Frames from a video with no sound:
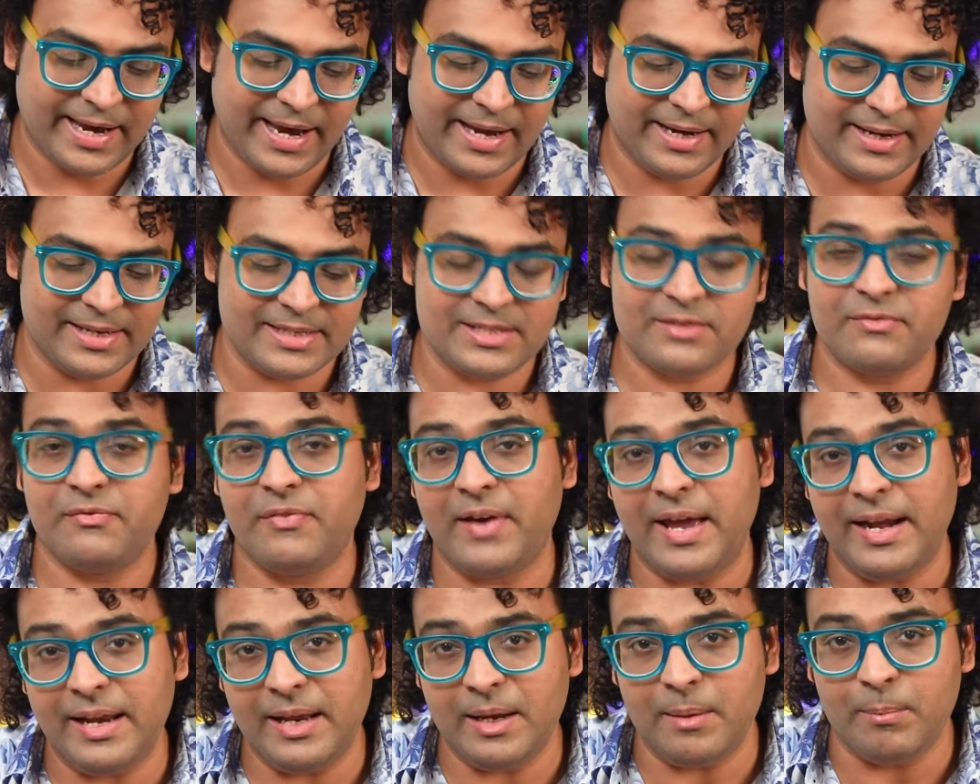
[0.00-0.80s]
again is
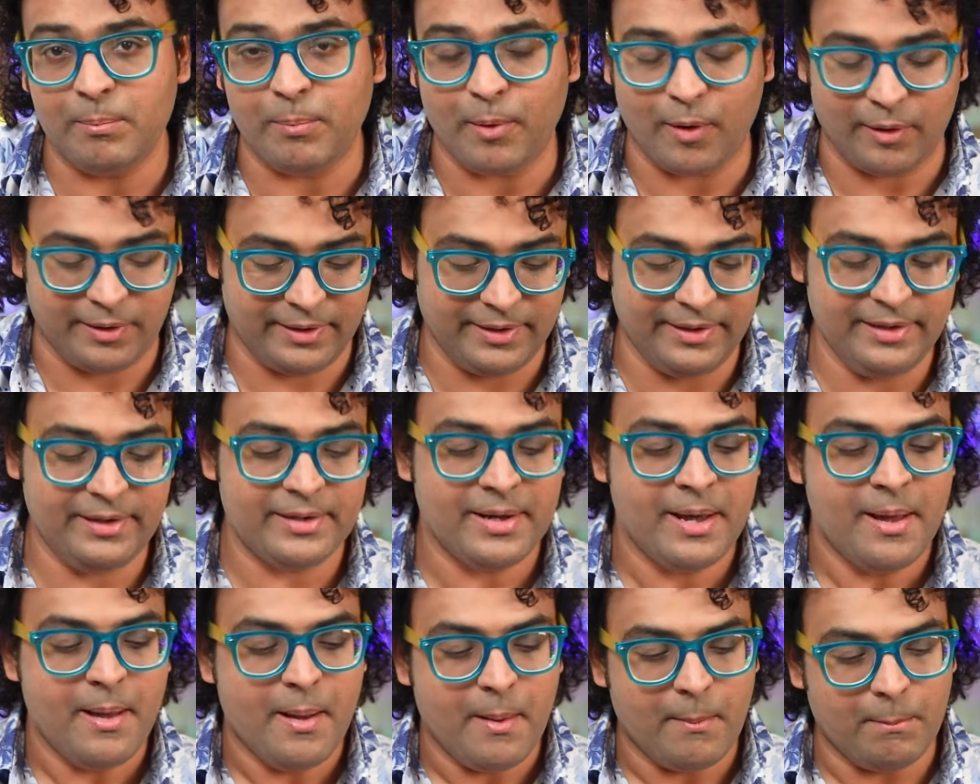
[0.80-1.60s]
very
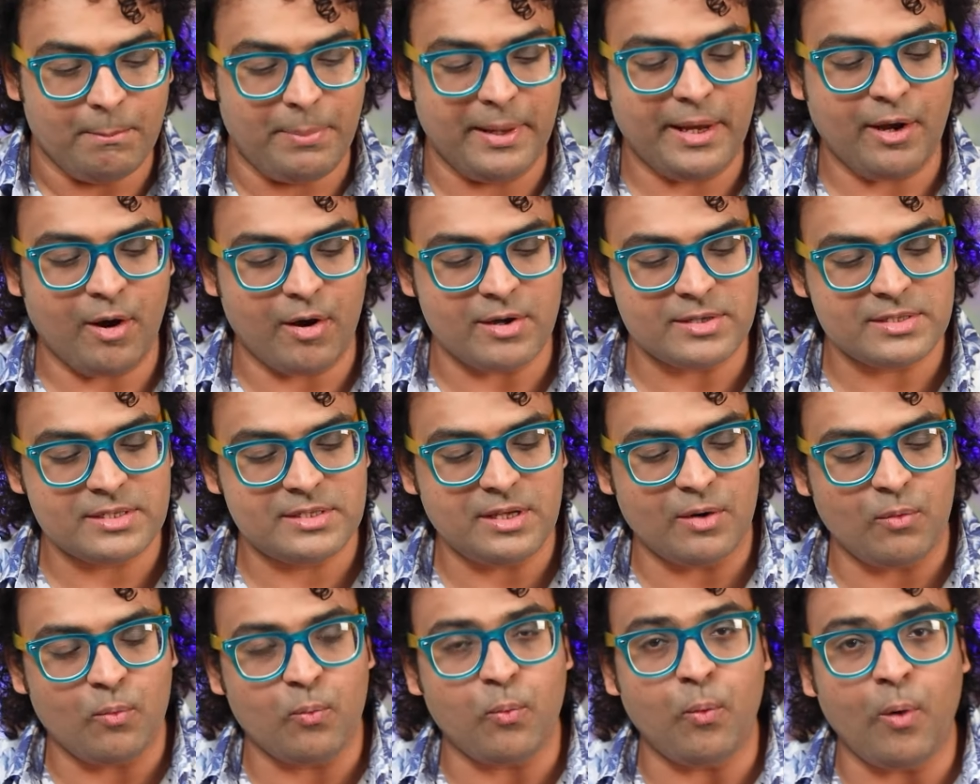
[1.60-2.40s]
important
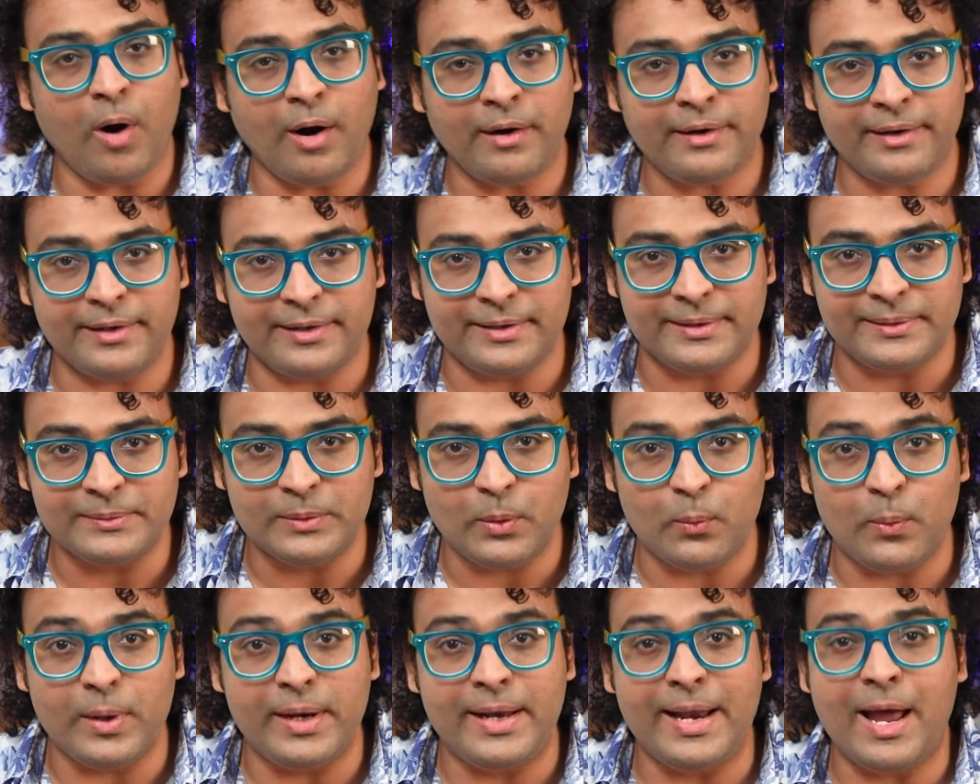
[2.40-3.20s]
because the water
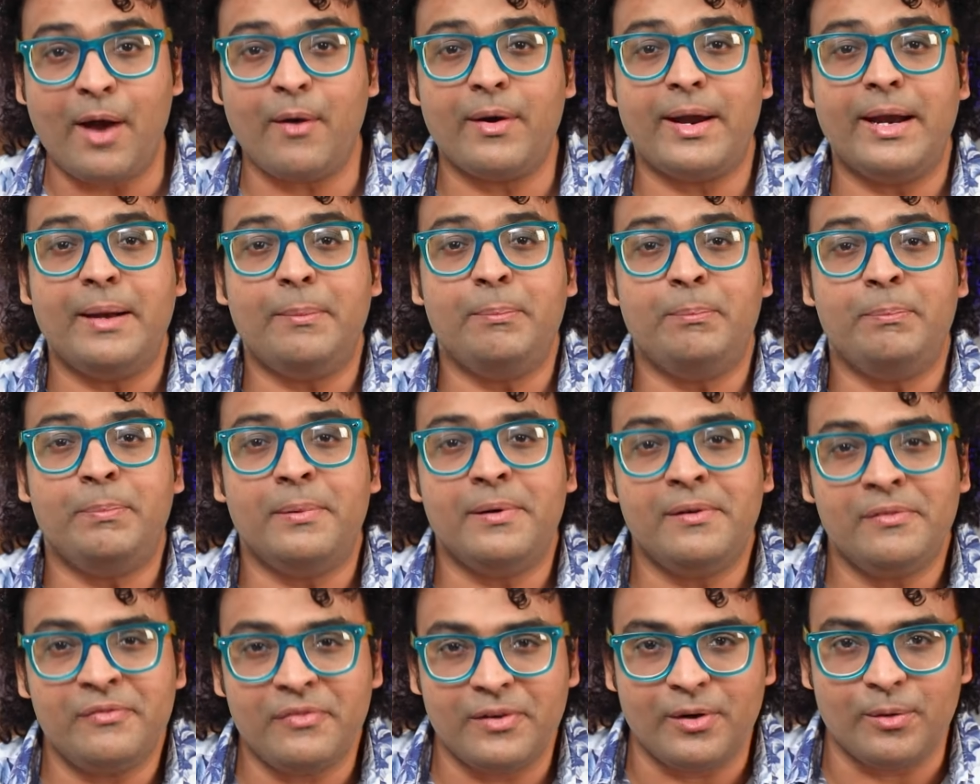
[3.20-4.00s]
will now get
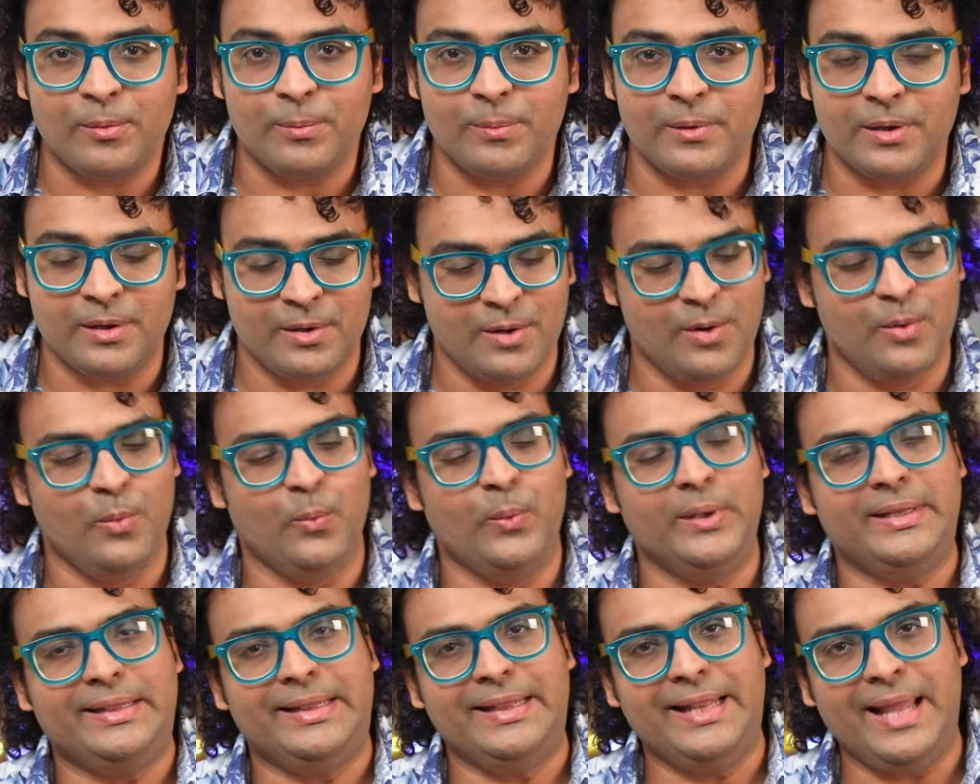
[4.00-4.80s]
perfumed
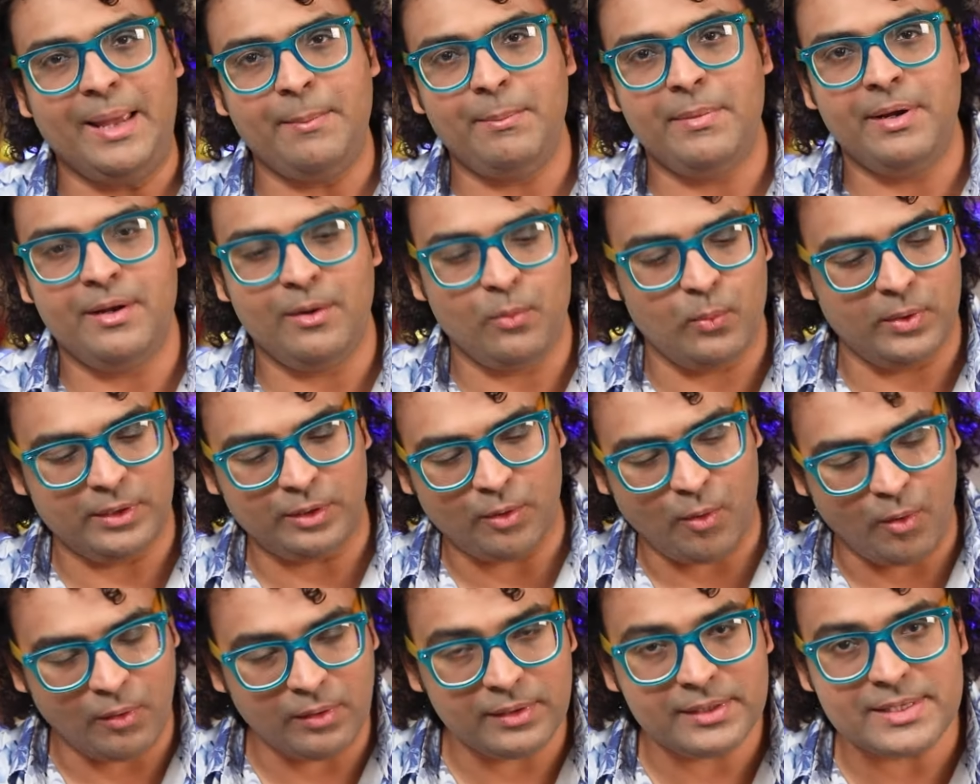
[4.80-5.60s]
with lemon,
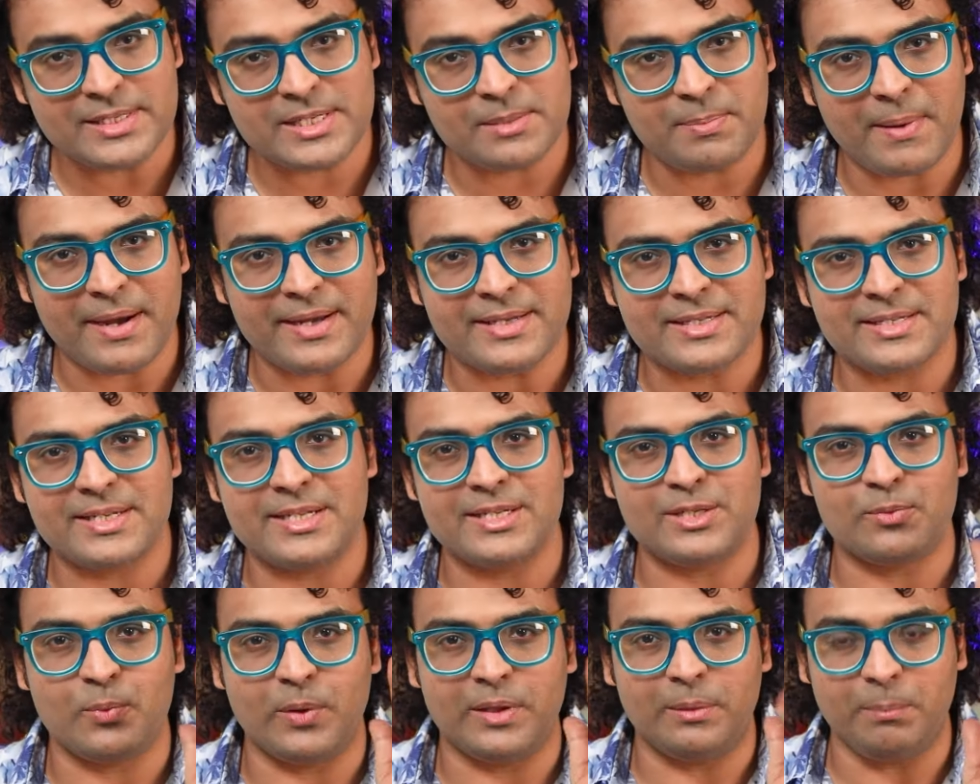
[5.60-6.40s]
with all the
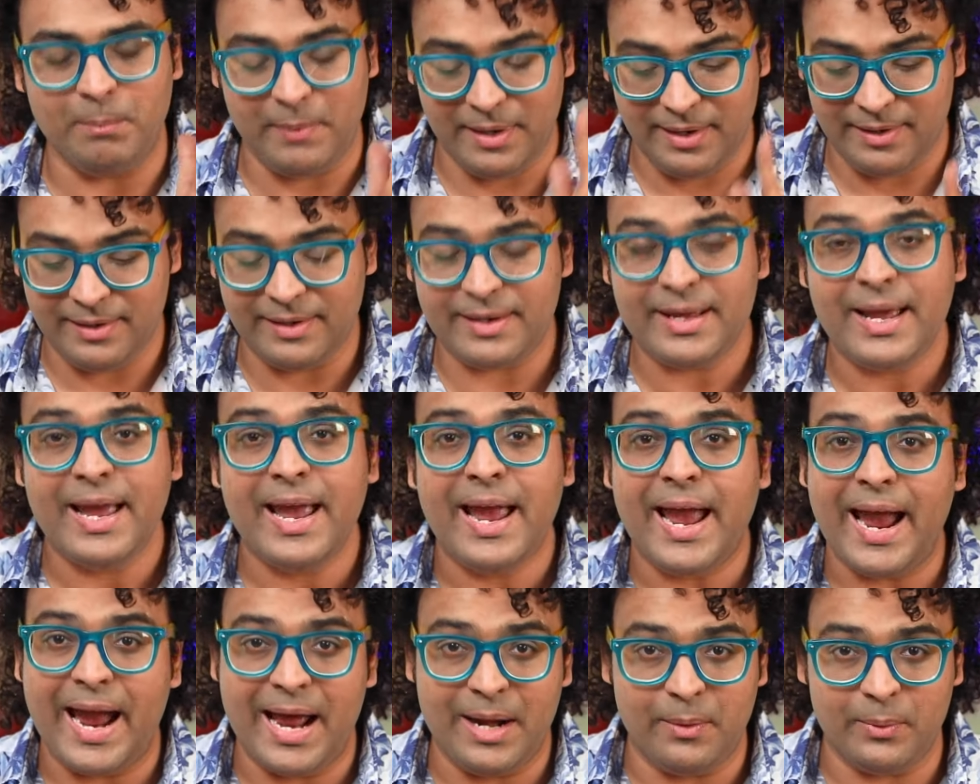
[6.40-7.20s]
spices, with mint
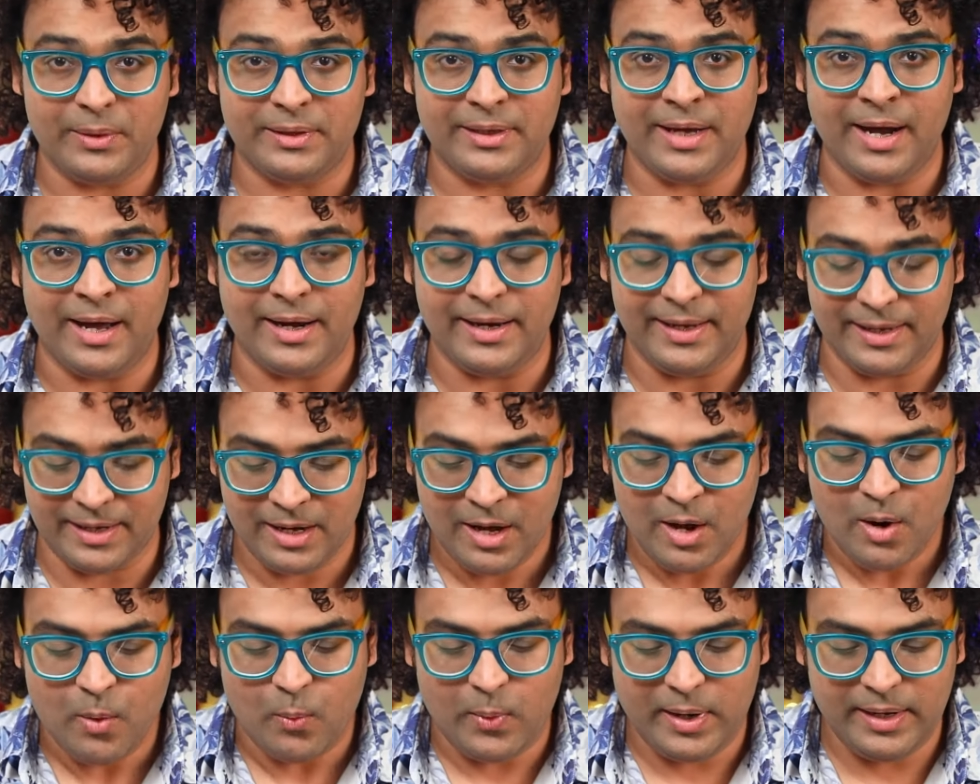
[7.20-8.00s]
and with
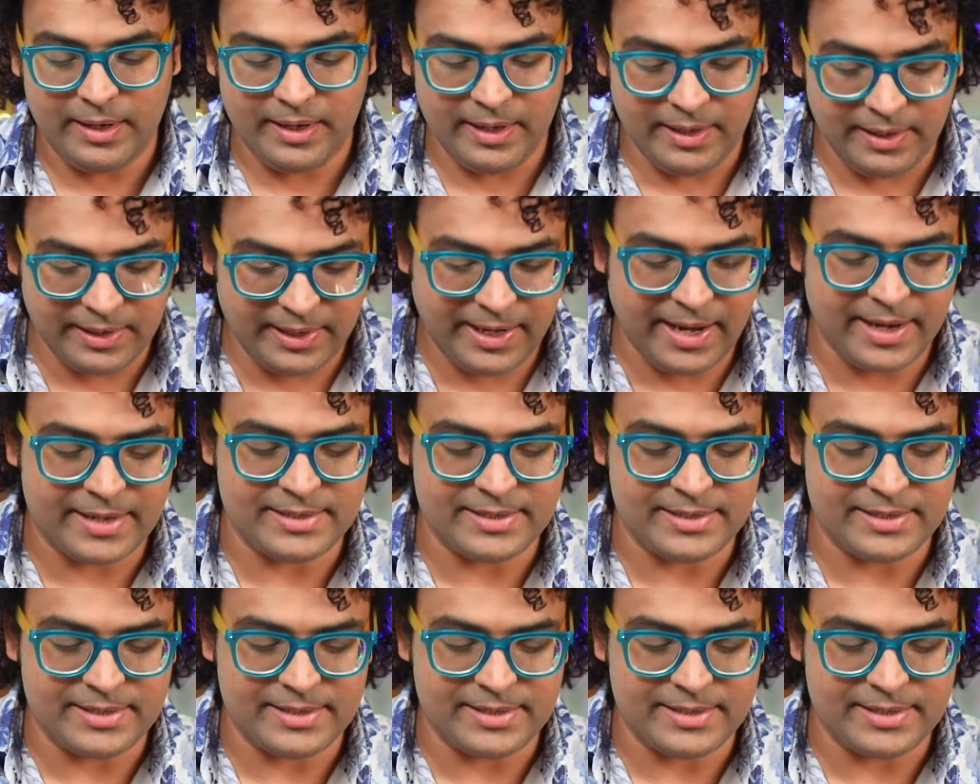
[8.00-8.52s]
garlic. Well, in